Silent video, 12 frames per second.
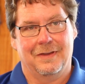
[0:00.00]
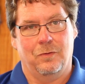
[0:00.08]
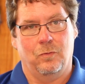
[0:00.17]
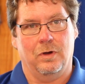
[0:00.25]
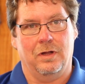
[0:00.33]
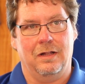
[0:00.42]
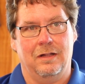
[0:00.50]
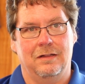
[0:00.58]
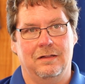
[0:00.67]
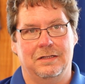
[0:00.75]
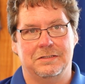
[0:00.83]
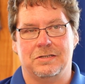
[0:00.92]
Well,
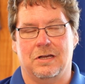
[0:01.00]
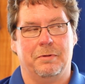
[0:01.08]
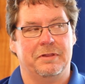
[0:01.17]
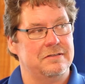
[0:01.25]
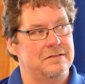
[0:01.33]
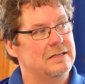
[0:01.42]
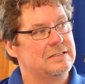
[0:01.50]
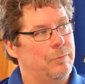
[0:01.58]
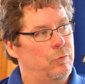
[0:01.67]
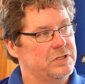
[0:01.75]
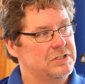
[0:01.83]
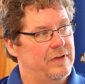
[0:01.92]
let's talk about these last
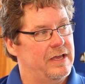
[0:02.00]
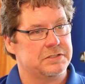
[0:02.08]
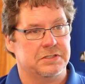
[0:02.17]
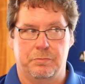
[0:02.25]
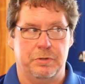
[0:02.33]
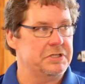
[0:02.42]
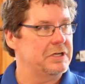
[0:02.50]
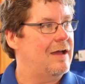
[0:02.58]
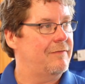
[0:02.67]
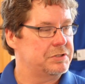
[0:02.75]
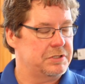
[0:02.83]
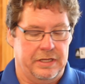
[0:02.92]
couple weeks of action. Pitching
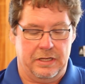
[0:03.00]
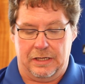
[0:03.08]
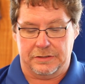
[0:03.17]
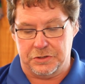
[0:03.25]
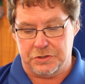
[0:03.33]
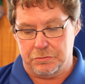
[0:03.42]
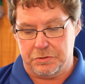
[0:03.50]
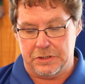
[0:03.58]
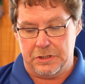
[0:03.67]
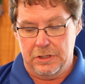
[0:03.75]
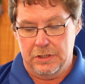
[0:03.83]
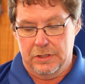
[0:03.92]
obviously had a lot to do with it.
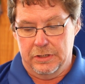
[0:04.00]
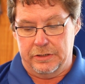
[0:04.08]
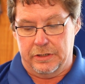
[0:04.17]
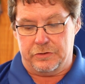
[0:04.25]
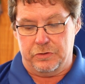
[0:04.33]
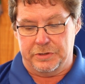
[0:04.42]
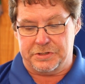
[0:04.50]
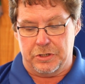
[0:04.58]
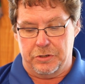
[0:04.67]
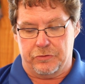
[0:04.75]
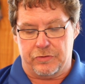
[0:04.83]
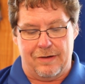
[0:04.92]
Now, 2 weeks ago,
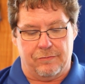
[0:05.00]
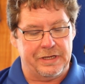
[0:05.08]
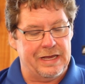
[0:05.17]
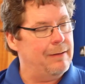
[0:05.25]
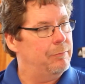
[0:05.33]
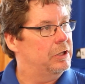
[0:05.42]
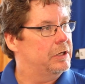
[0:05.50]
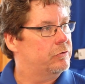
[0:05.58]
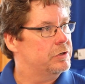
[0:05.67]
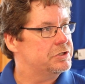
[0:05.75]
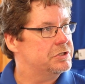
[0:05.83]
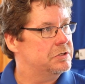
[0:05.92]
you traveled to Abilene
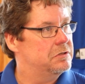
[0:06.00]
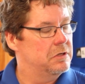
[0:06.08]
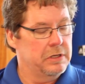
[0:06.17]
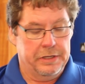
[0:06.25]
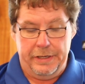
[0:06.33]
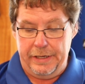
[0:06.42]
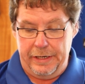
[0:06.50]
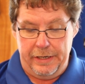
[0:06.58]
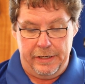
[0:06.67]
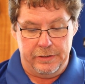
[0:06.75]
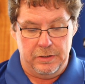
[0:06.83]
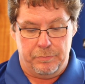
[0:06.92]
Christian,
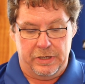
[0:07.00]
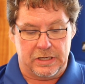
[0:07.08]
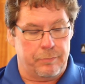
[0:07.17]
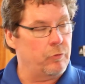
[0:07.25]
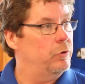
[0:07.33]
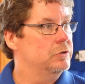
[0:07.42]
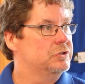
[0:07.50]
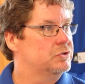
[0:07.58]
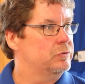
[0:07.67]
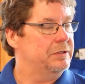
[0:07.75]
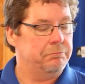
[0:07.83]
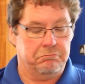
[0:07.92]
and you picked up a road
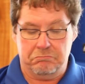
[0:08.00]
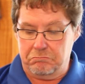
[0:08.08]
sweep.